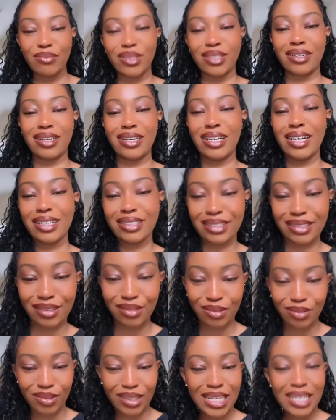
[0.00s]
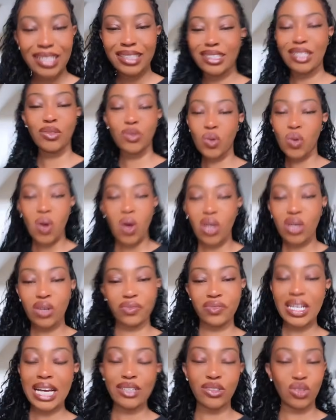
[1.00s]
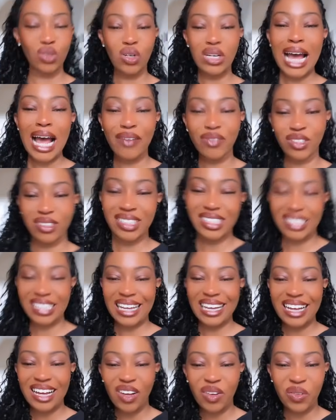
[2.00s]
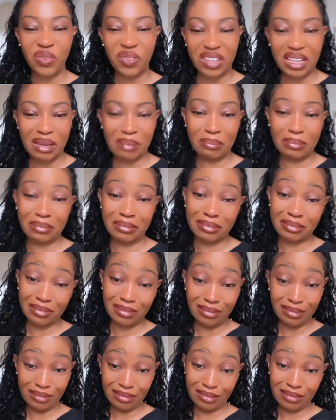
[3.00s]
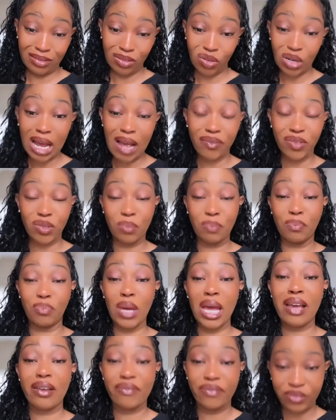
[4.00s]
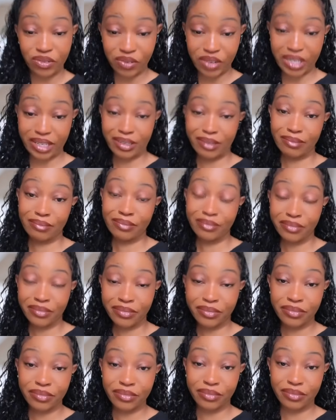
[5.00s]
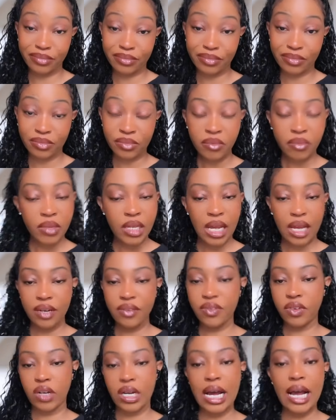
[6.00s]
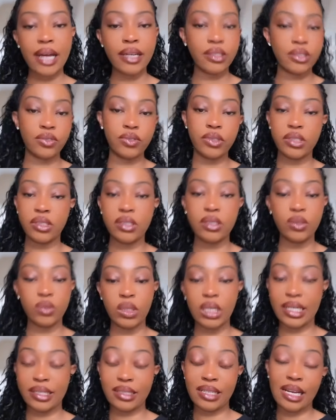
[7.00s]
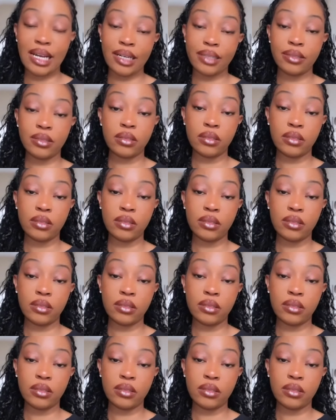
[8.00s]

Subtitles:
to cuddle. They know all of that. You don't have to tell them. You don't have to beg for it. Mm-hmm. And if your guy is treating you like that,